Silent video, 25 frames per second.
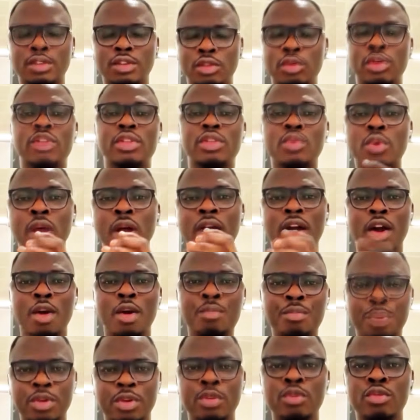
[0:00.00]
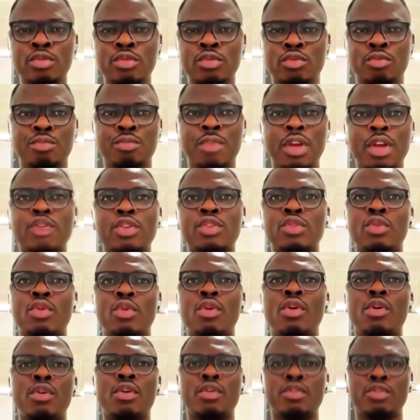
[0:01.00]
So it will help you to make
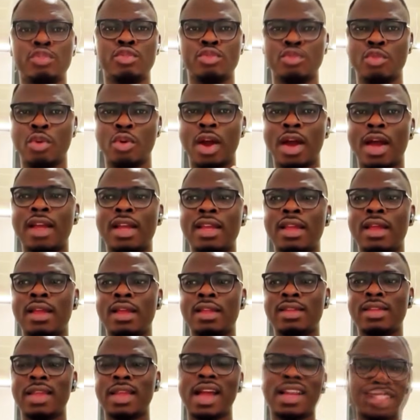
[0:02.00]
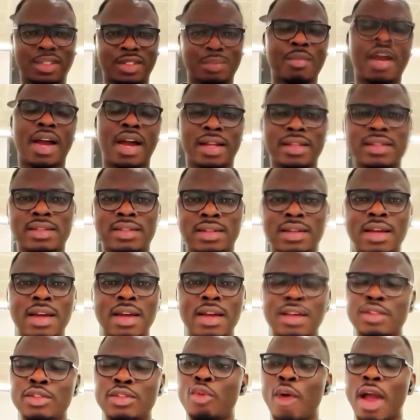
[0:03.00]
sure you are tax smart.
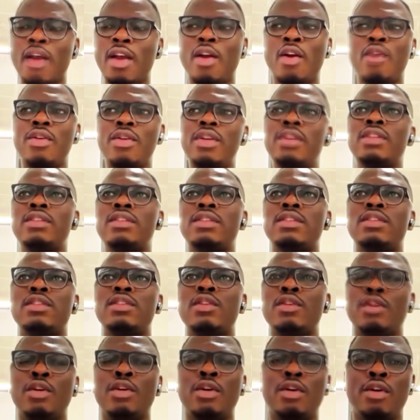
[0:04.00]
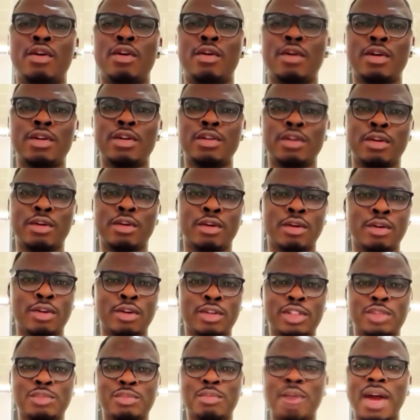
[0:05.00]
So I call it
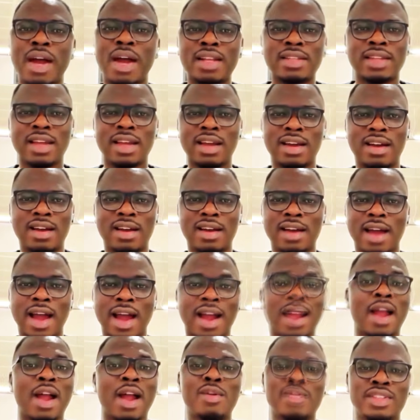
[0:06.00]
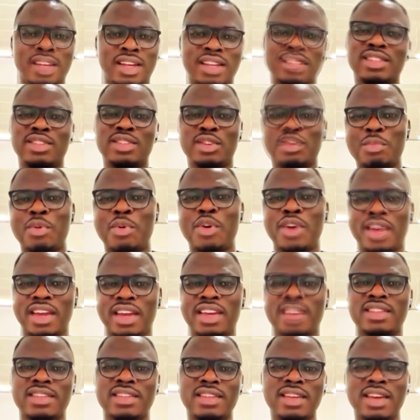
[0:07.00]
your smart accountant in your
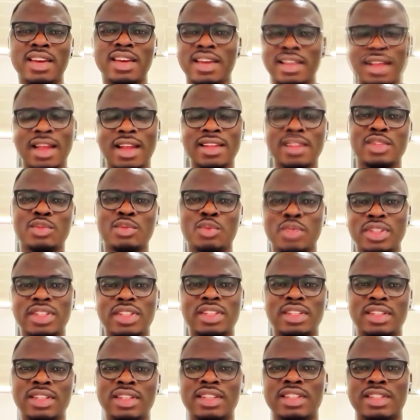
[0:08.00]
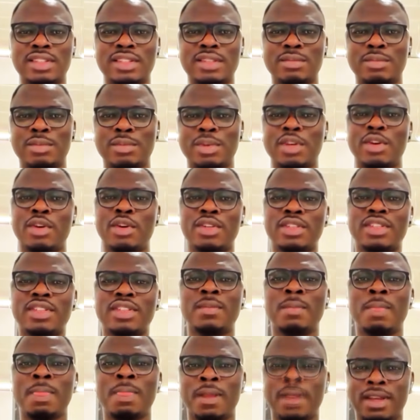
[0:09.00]
pocket. That is what it is,
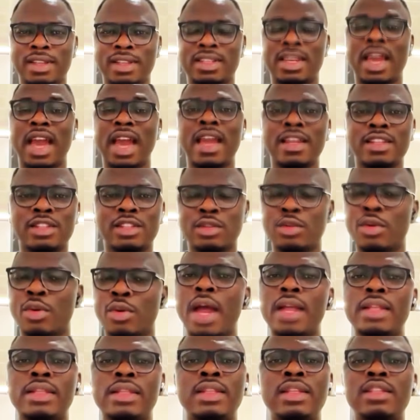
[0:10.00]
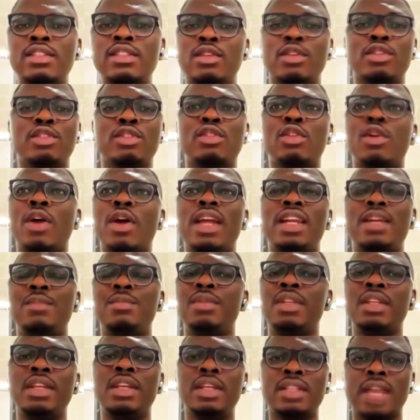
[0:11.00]
because it guides you. And this does not
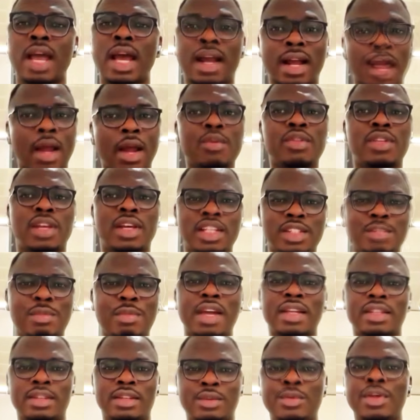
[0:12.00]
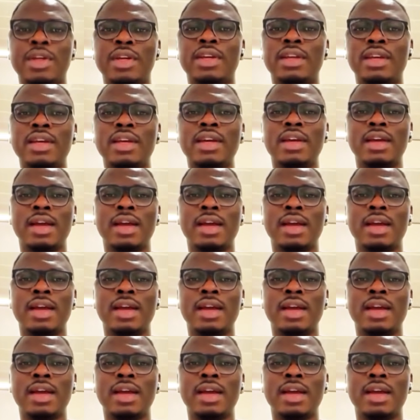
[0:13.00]
eliminate accountants, by the way.